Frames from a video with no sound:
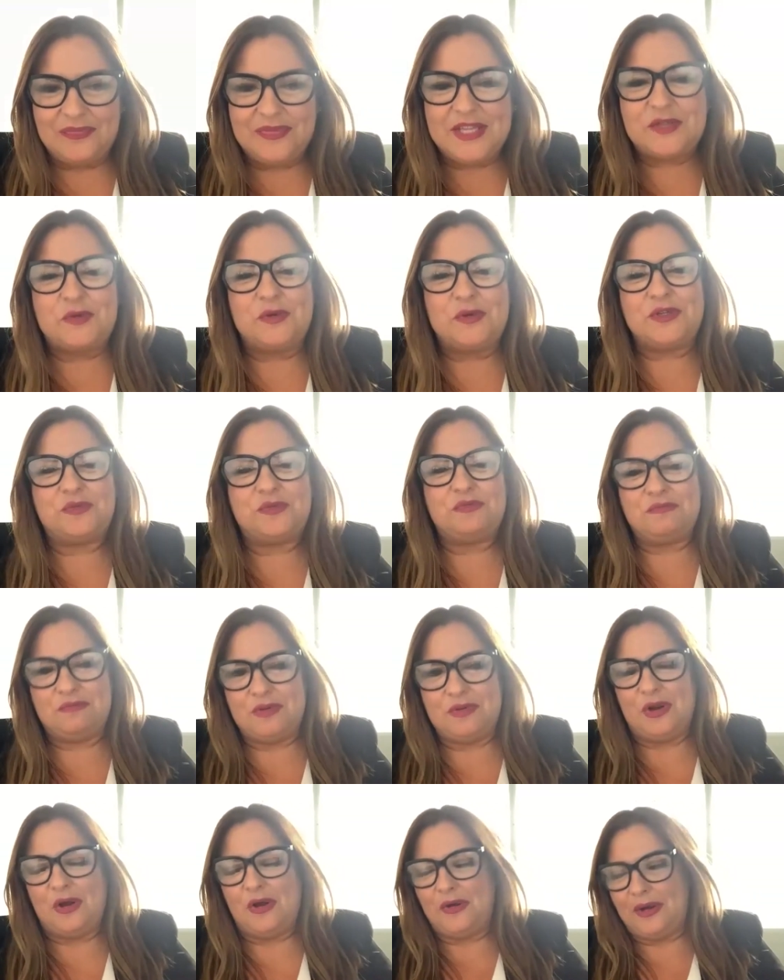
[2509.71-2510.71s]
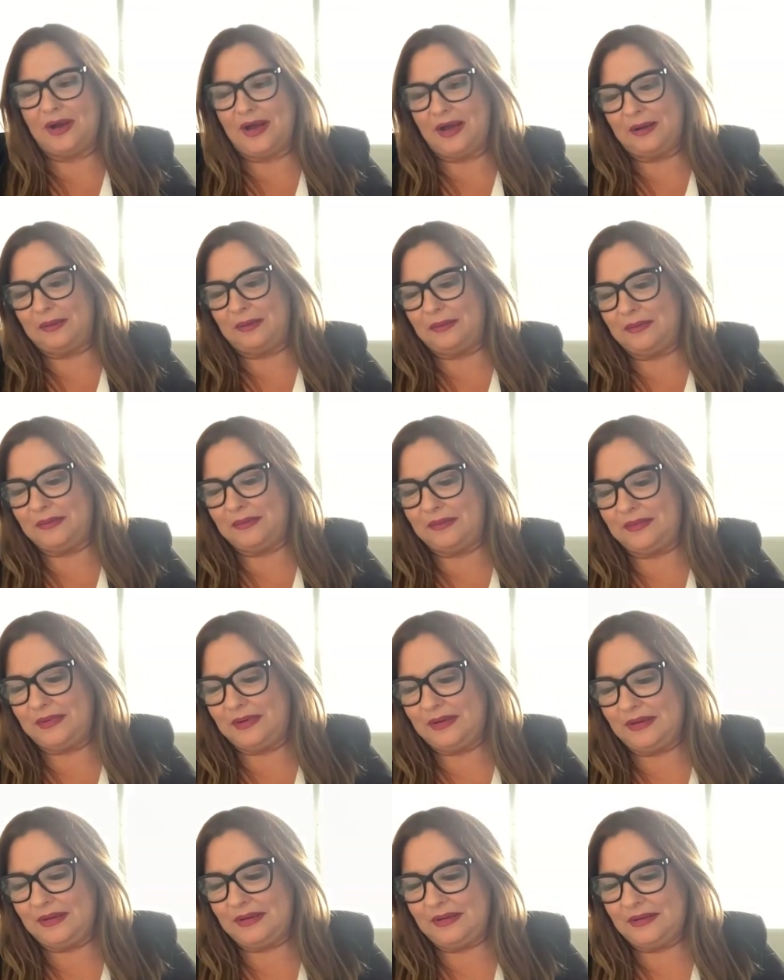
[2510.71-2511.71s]
This was, you know, um,
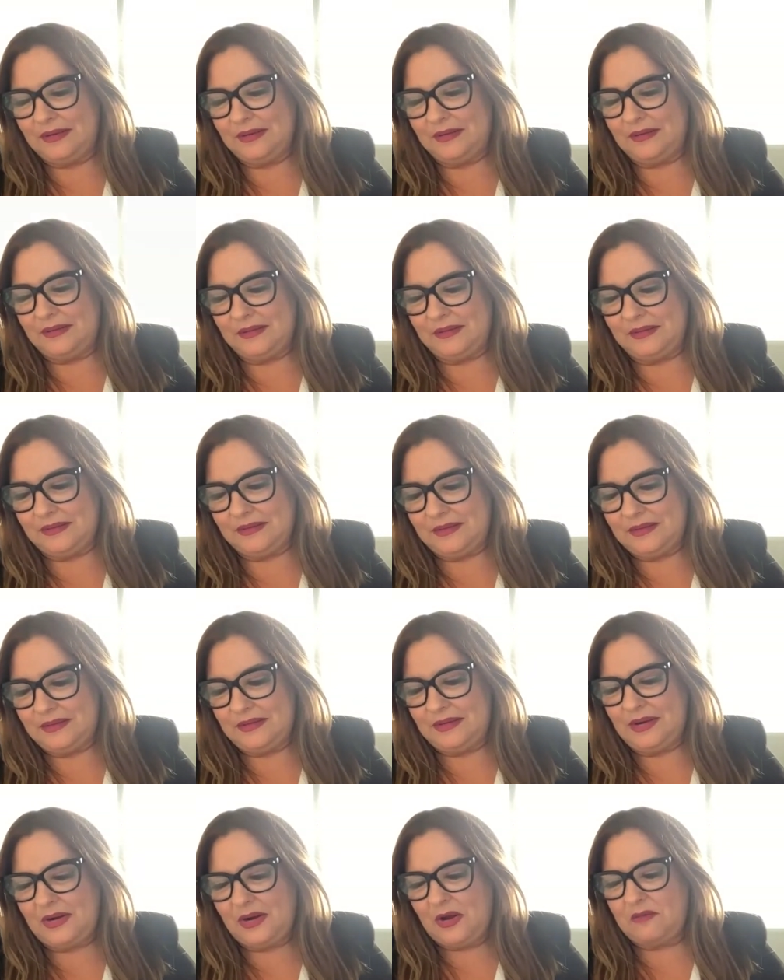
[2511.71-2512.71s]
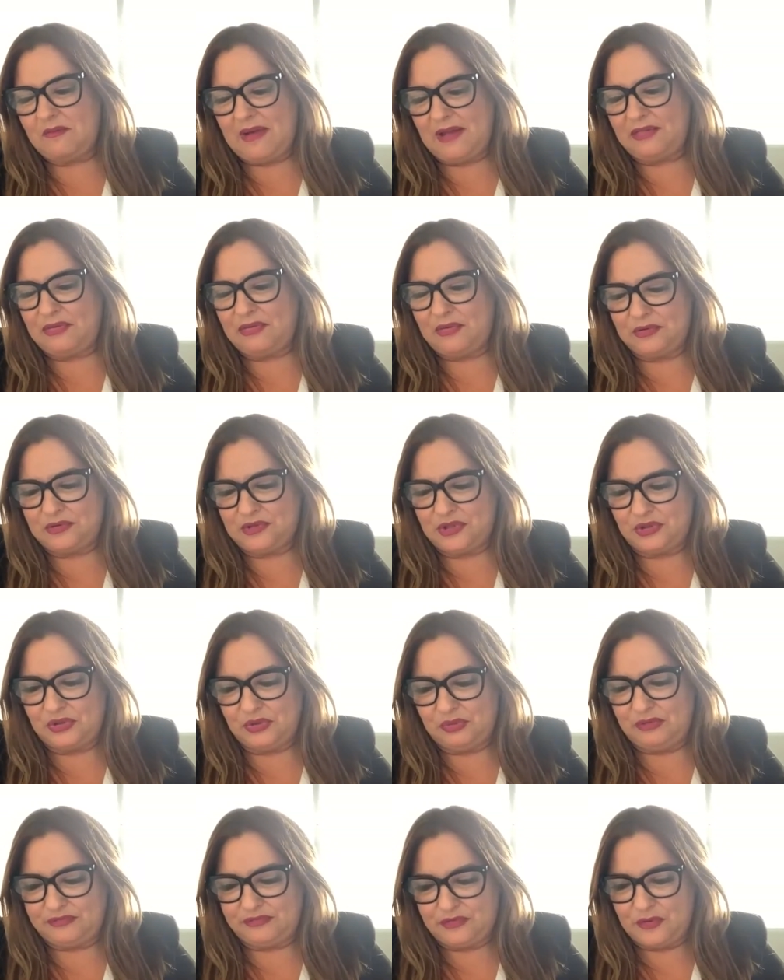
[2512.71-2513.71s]
uh, you know, a month or
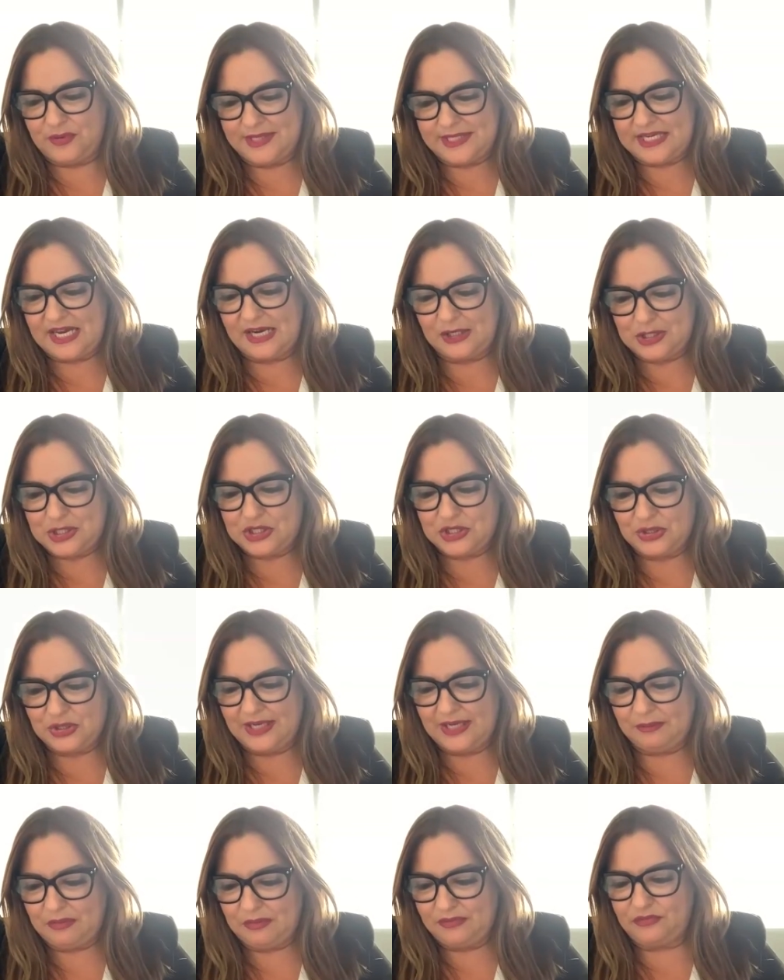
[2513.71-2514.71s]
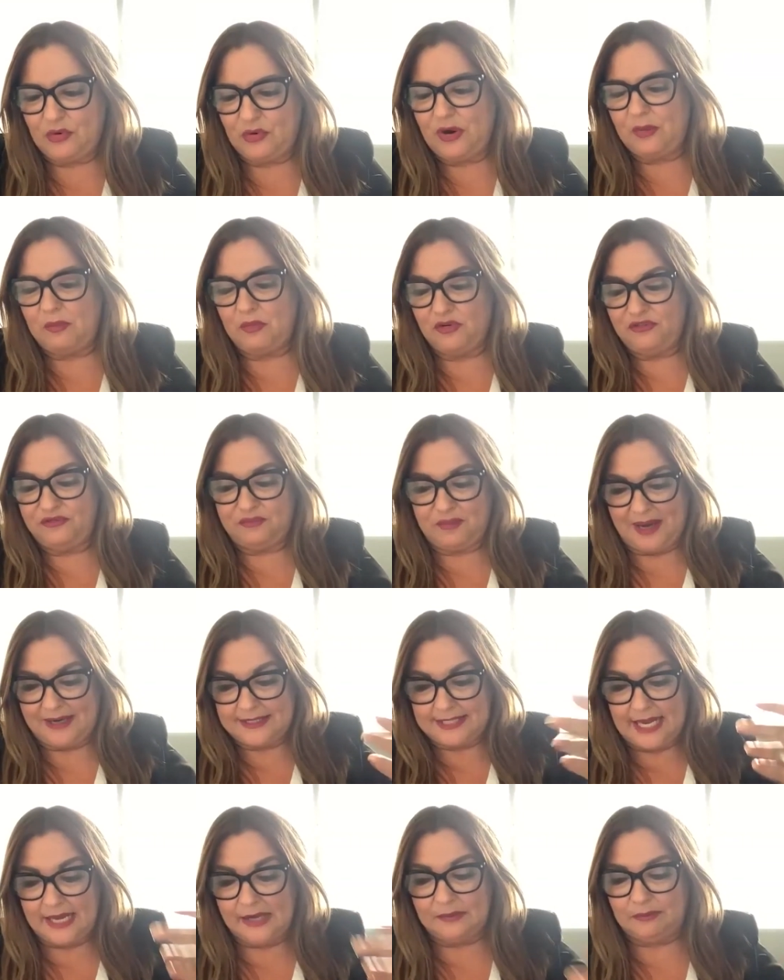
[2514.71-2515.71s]
two before we started shooting, before I moved back
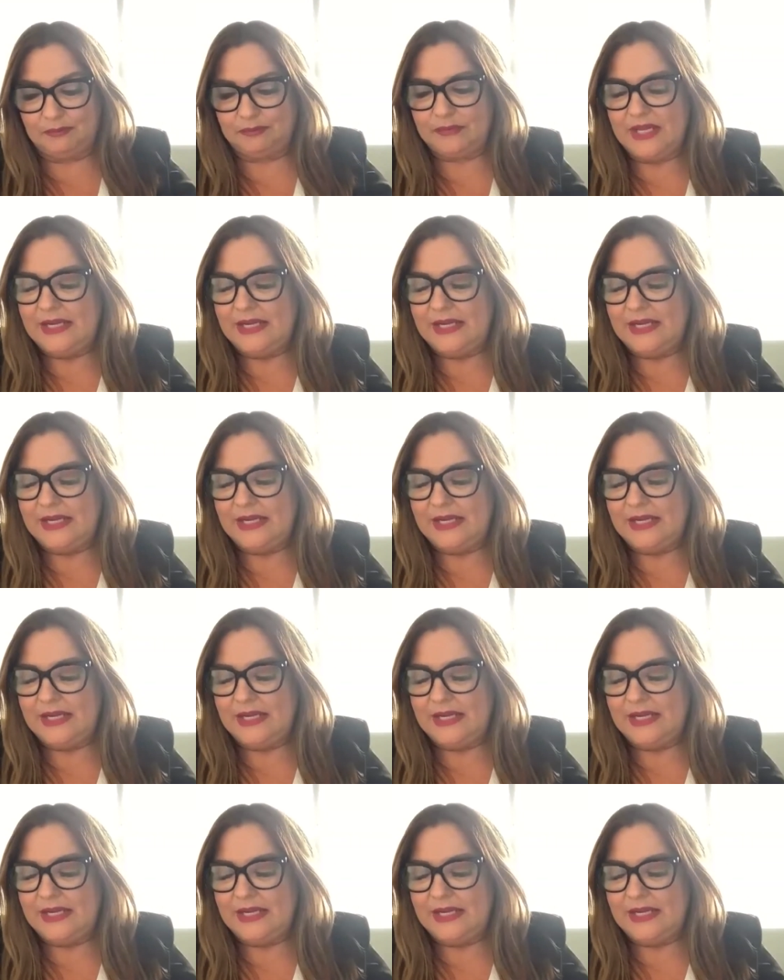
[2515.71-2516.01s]
down.